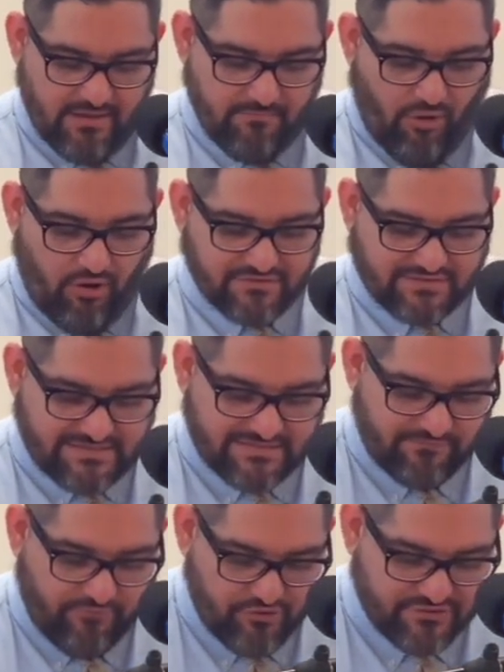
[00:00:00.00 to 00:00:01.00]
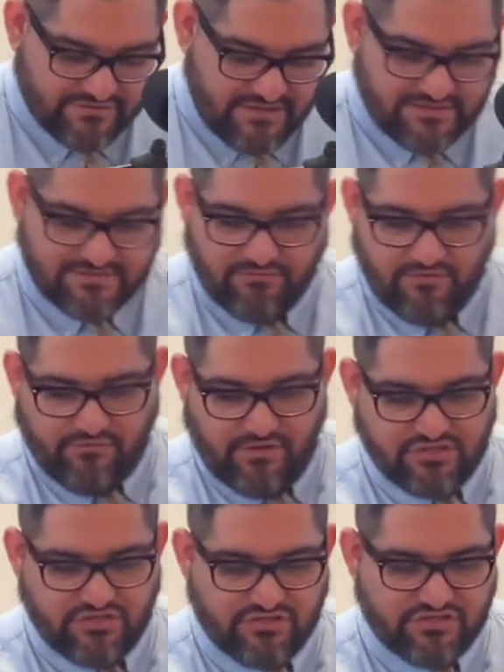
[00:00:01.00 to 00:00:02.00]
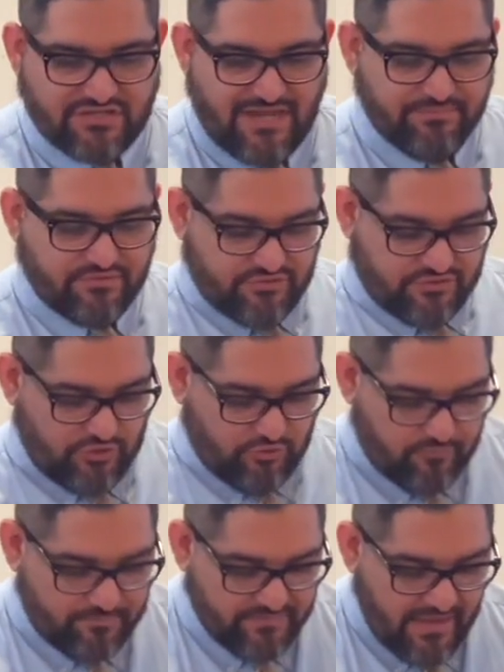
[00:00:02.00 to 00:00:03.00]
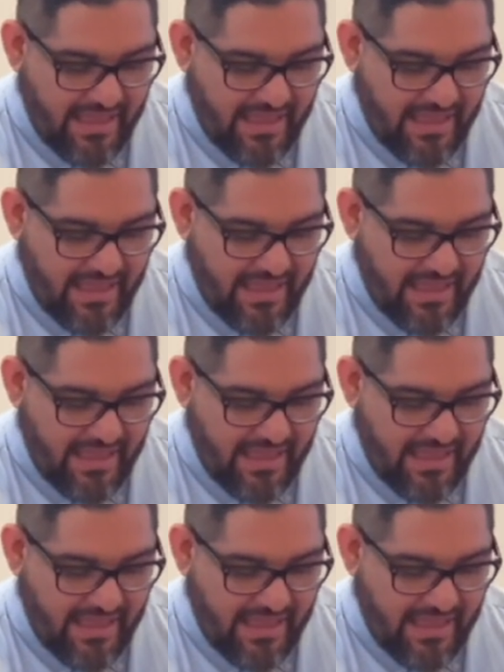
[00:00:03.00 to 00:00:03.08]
Paul says in verse 6 of Ephesians chapter 2,